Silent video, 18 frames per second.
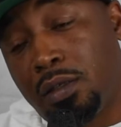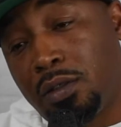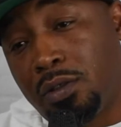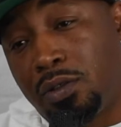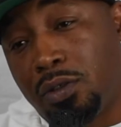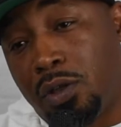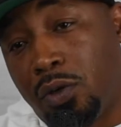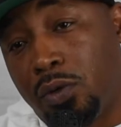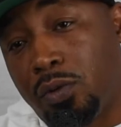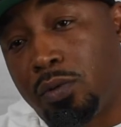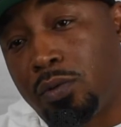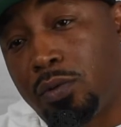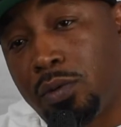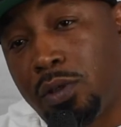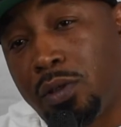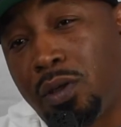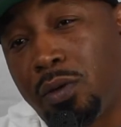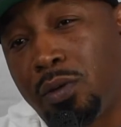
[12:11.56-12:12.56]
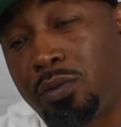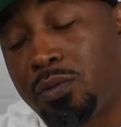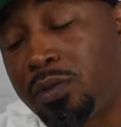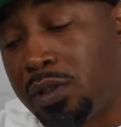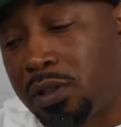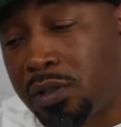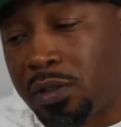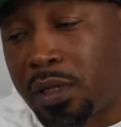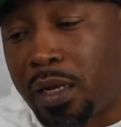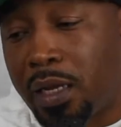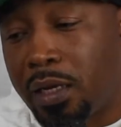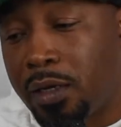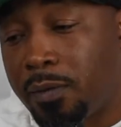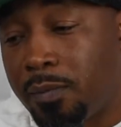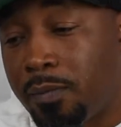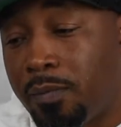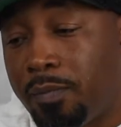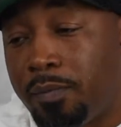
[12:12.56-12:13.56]
So it was just like
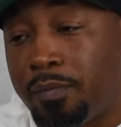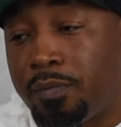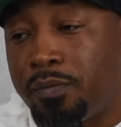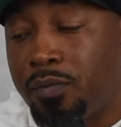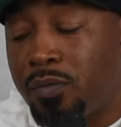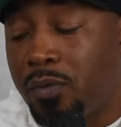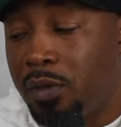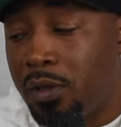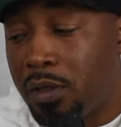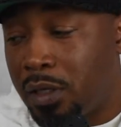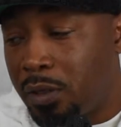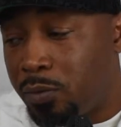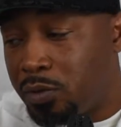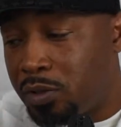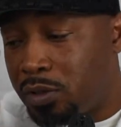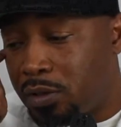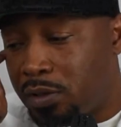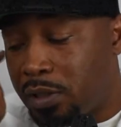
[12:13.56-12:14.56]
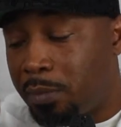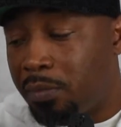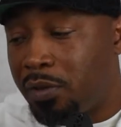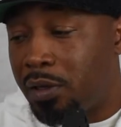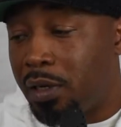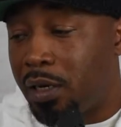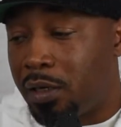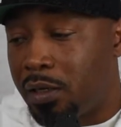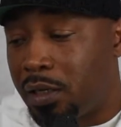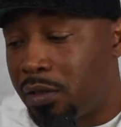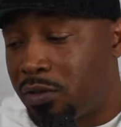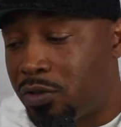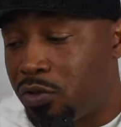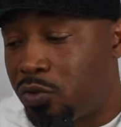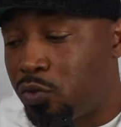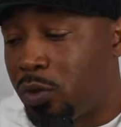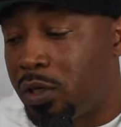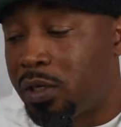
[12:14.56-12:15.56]
it was something that it
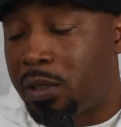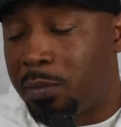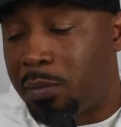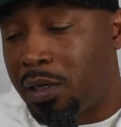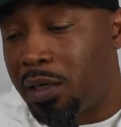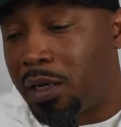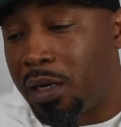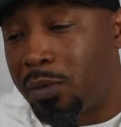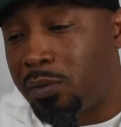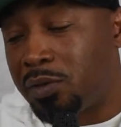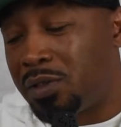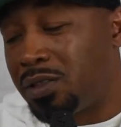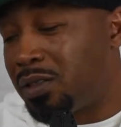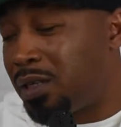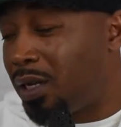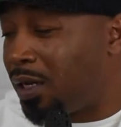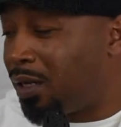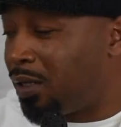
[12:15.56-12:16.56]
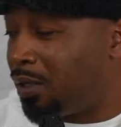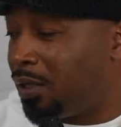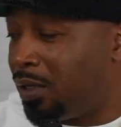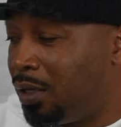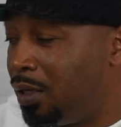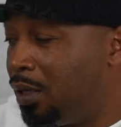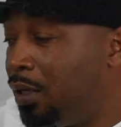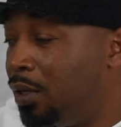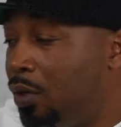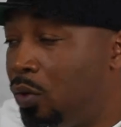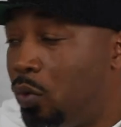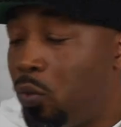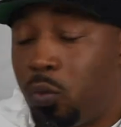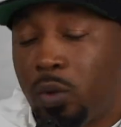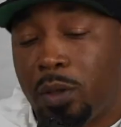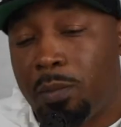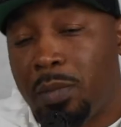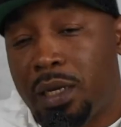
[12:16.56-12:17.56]
struck in me. That I was just like,
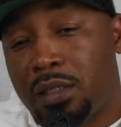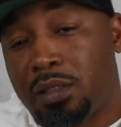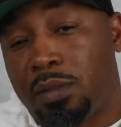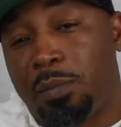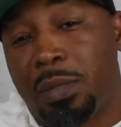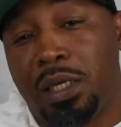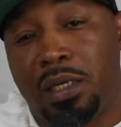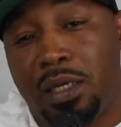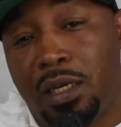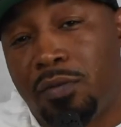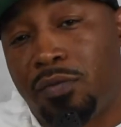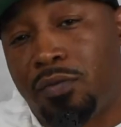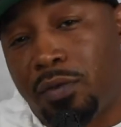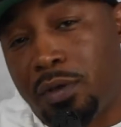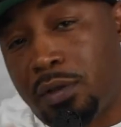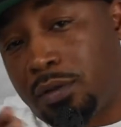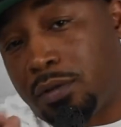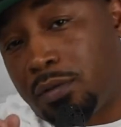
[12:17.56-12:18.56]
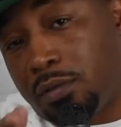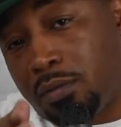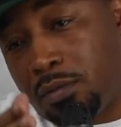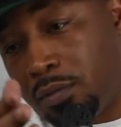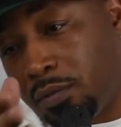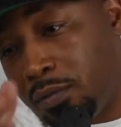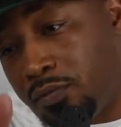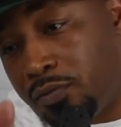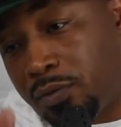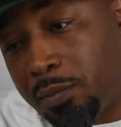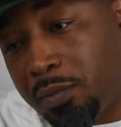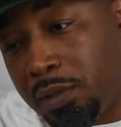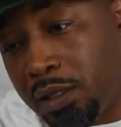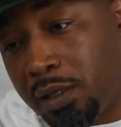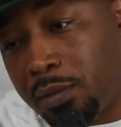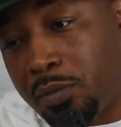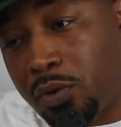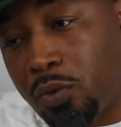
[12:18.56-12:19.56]
what makes me different from
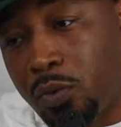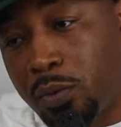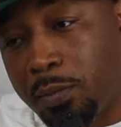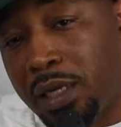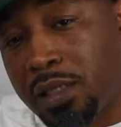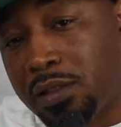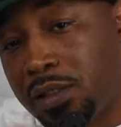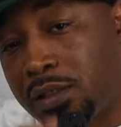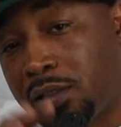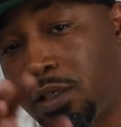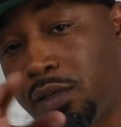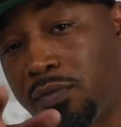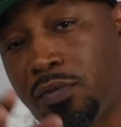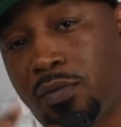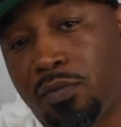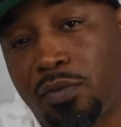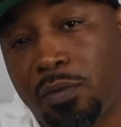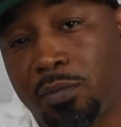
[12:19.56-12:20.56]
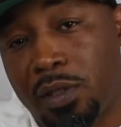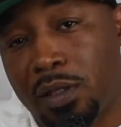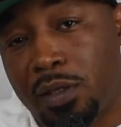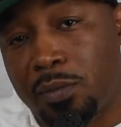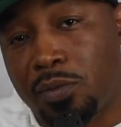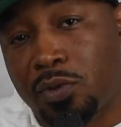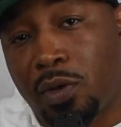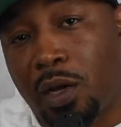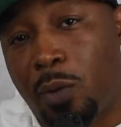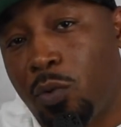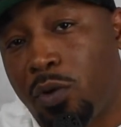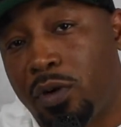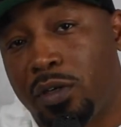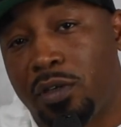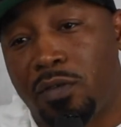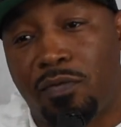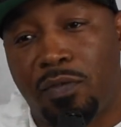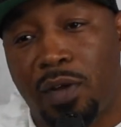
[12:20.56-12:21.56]
them, or what makes us different from them? So I
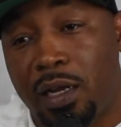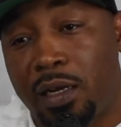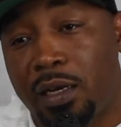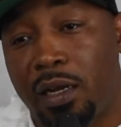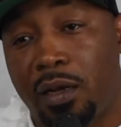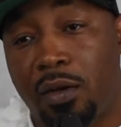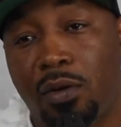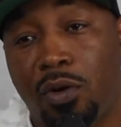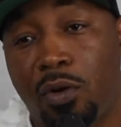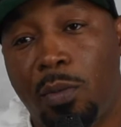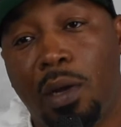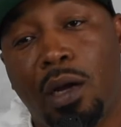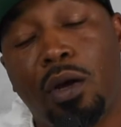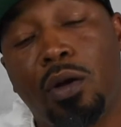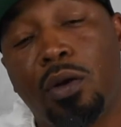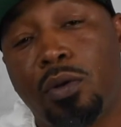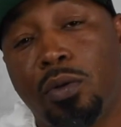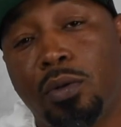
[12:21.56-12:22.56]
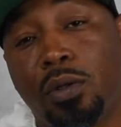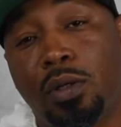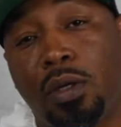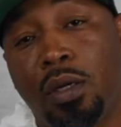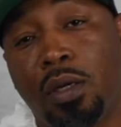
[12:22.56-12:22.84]
wanted to find out on my own.